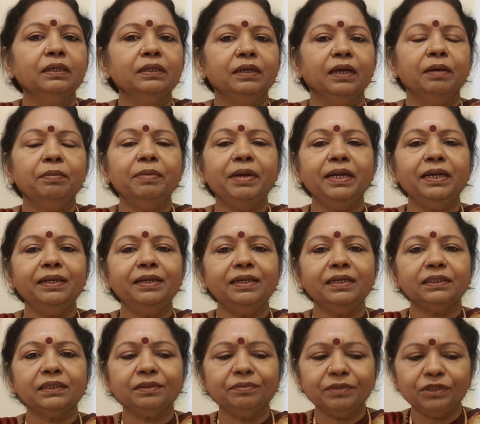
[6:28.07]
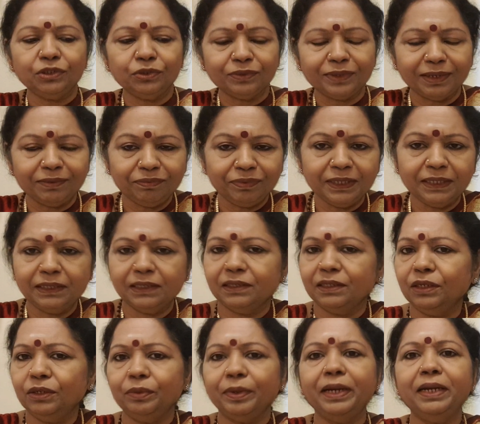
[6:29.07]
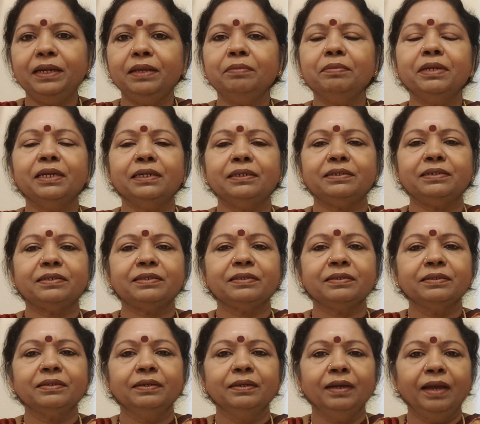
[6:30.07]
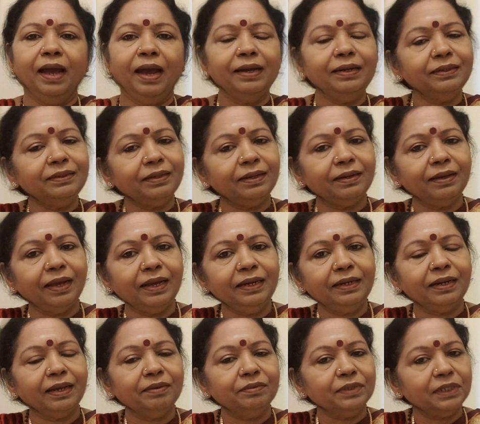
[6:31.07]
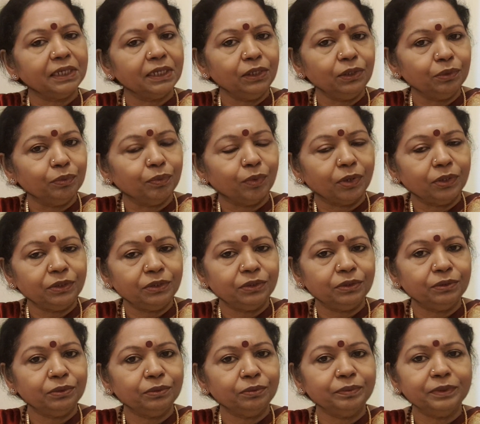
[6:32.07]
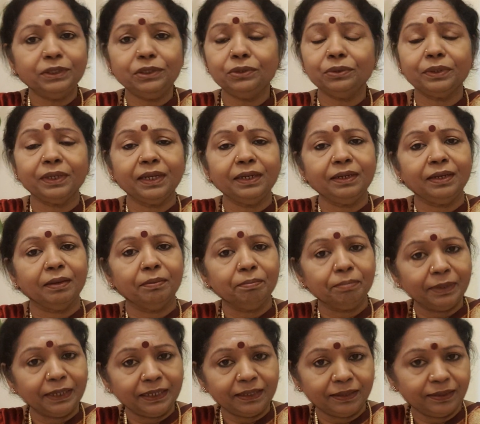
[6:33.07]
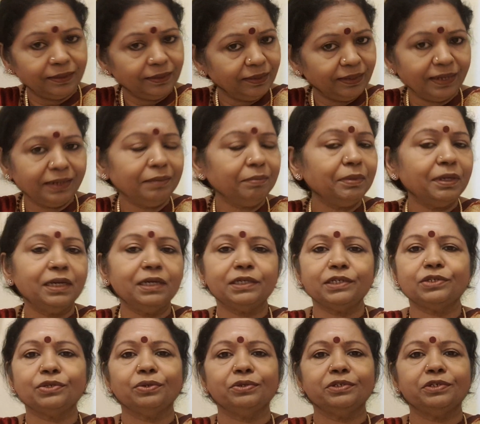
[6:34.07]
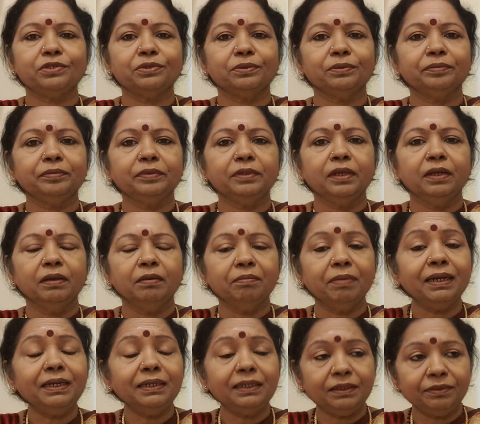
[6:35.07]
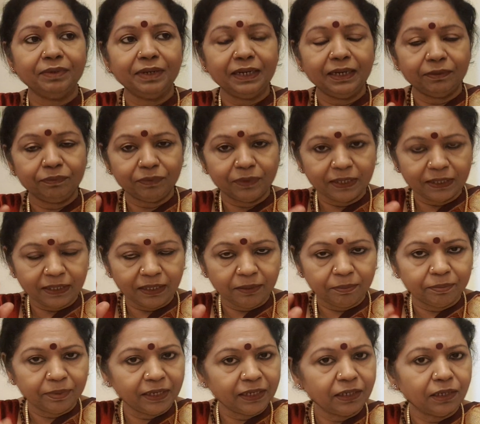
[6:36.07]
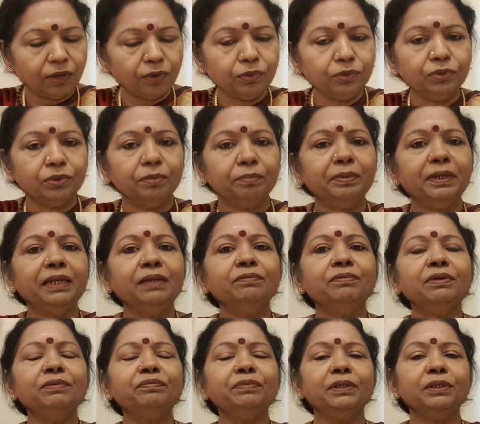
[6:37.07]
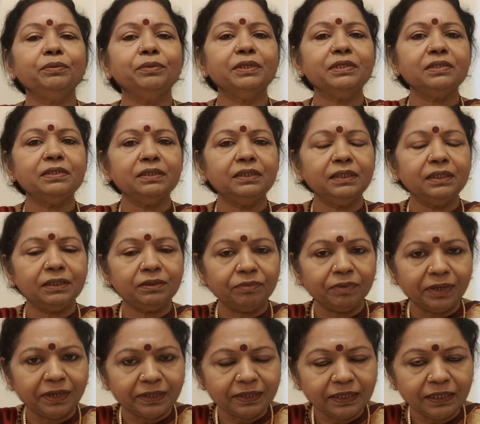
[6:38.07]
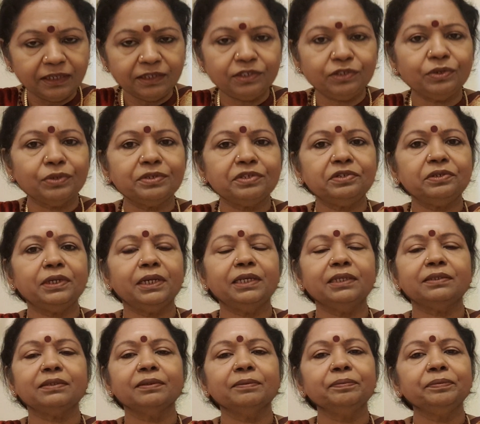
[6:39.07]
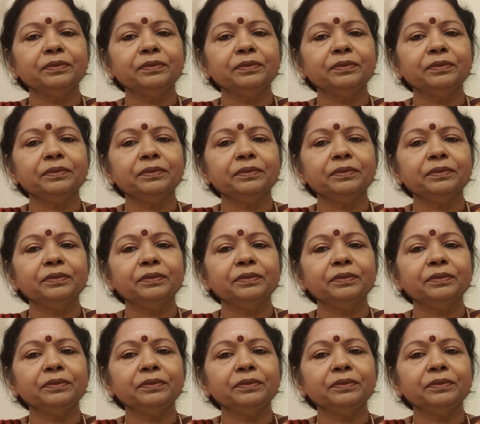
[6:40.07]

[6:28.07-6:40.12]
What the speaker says: a meditation which you can finish in 20 minutes. And in the night, I will tell you what to do, which you can complete in 10 minutes also. But it will definitely bring down your brainwave frequency, it will release your stress,